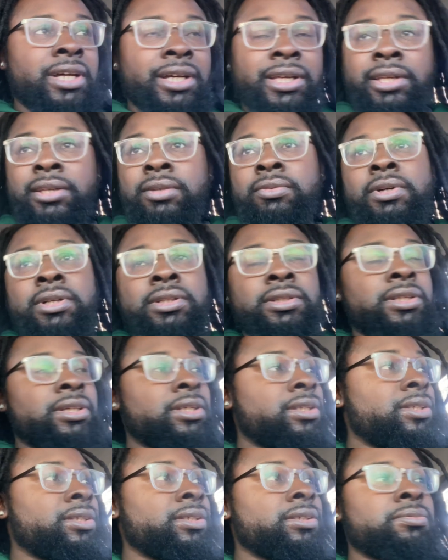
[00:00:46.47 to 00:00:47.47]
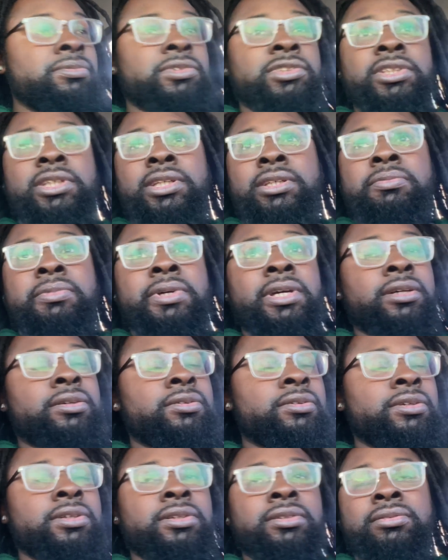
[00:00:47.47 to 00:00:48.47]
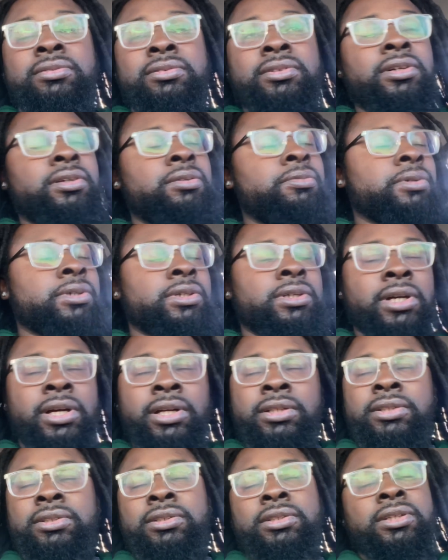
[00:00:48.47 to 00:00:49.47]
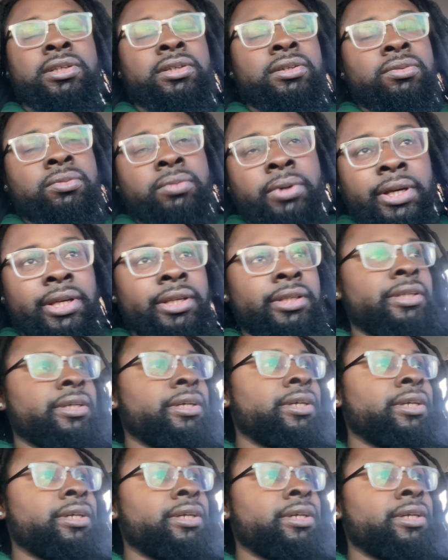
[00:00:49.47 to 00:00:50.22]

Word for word: I can't wait to get this chicken McGriddle. Oh my god, I can't wait.